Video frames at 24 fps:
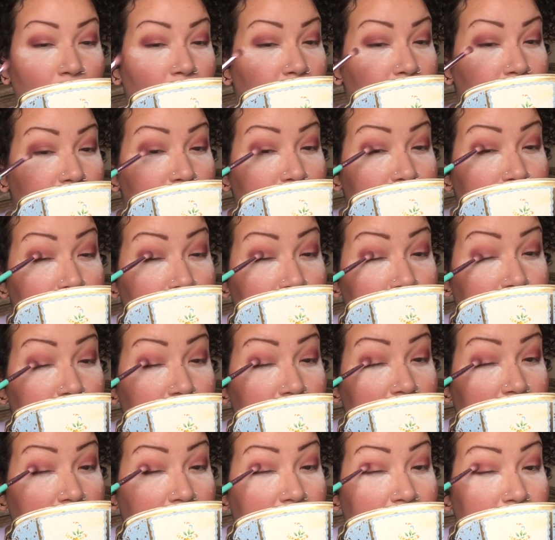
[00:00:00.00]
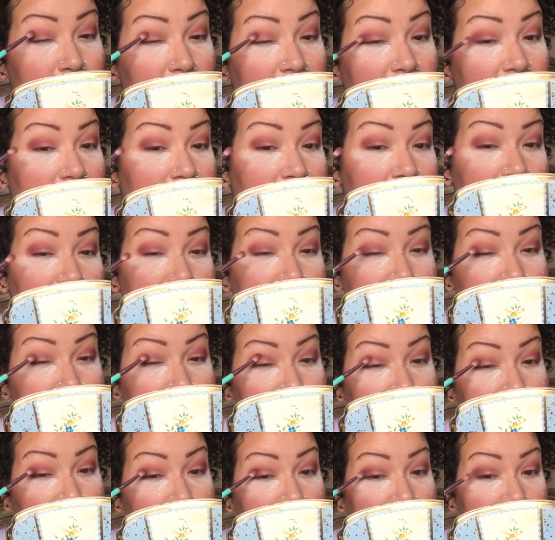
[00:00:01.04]
Ooh, okay, I'm liking how this
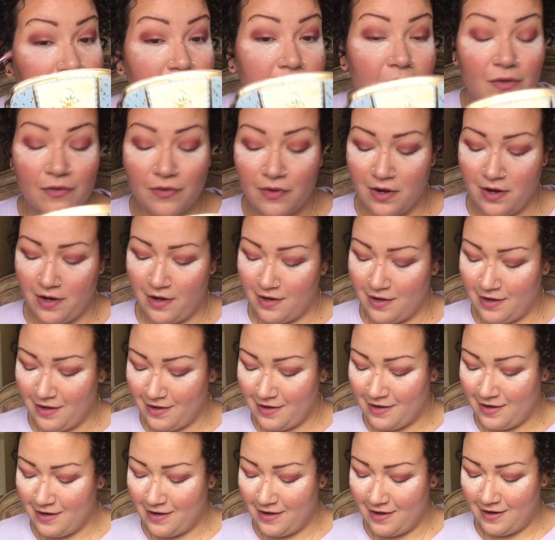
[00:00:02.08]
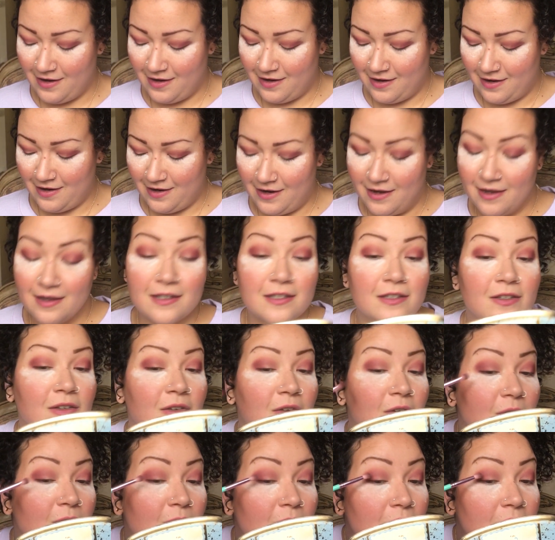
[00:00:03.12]
is looking so far.
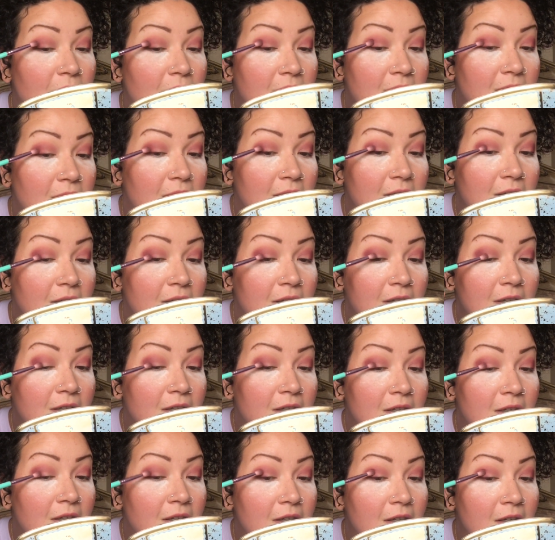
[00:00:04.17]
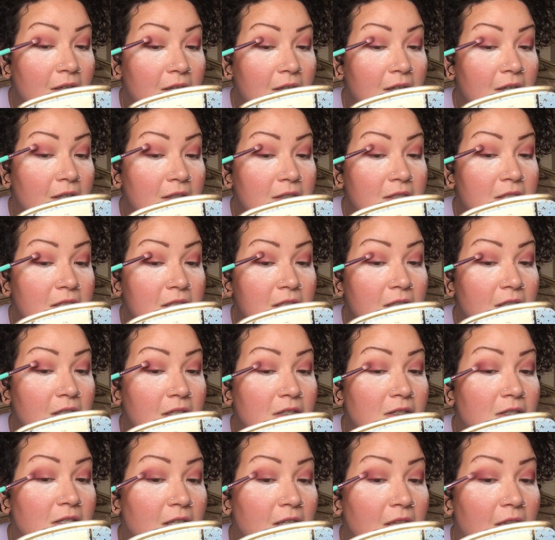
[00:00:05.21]
So, still
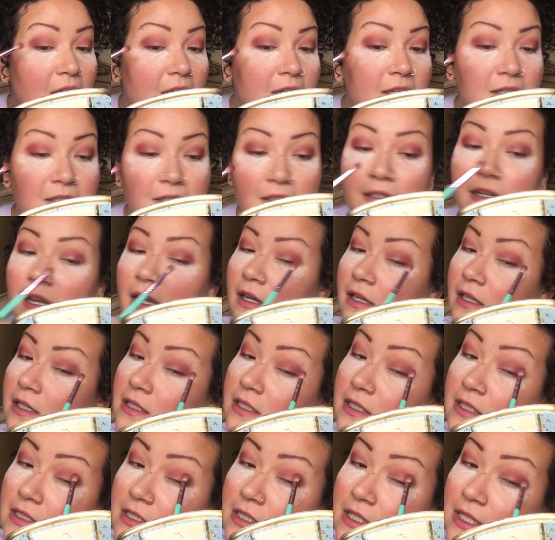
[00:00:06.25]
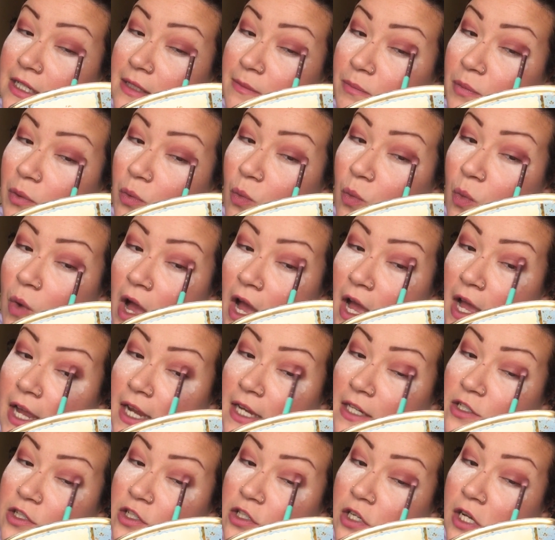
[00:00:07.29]
using that kind of deep
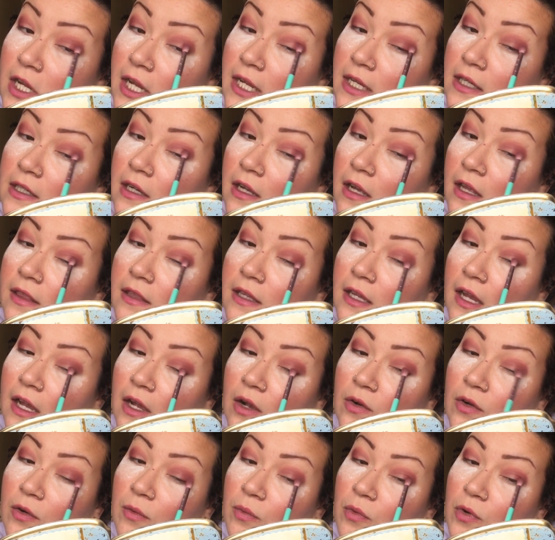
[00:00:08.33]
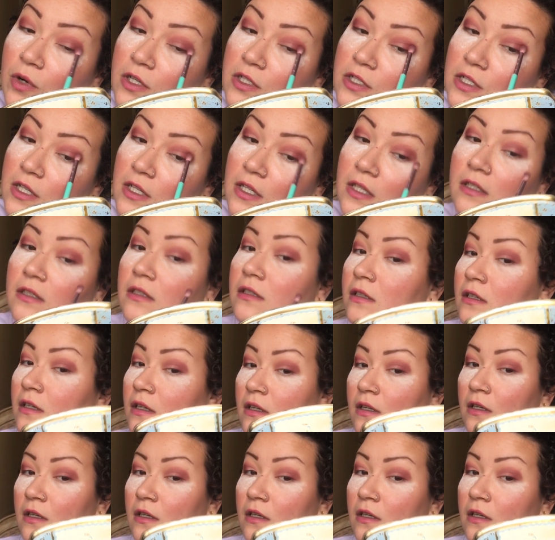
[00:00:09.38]
wine shade on the outer portion.